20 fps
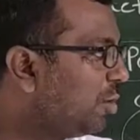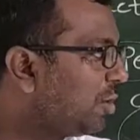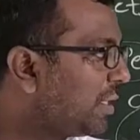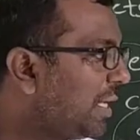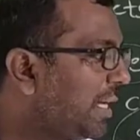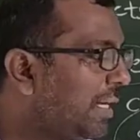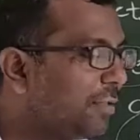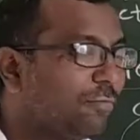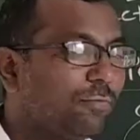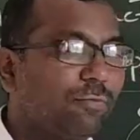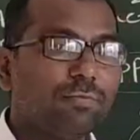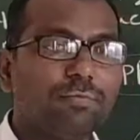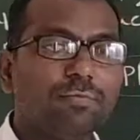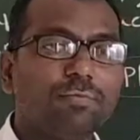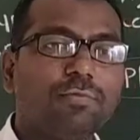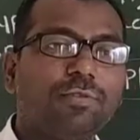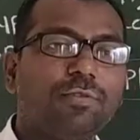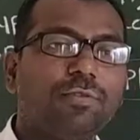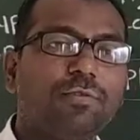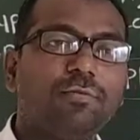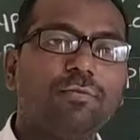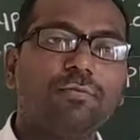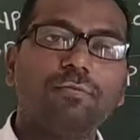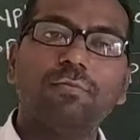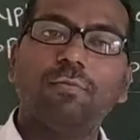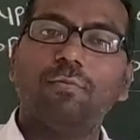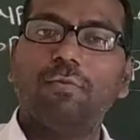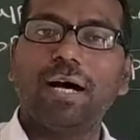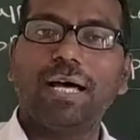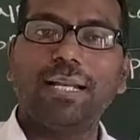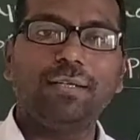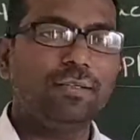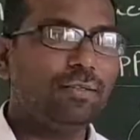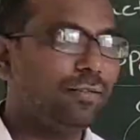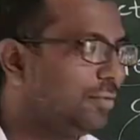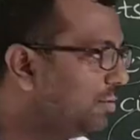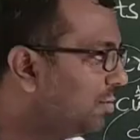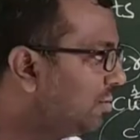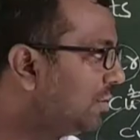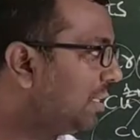more than
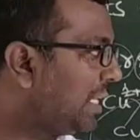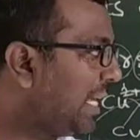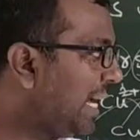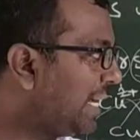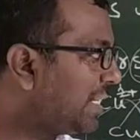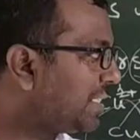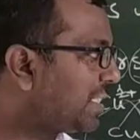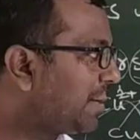1, they are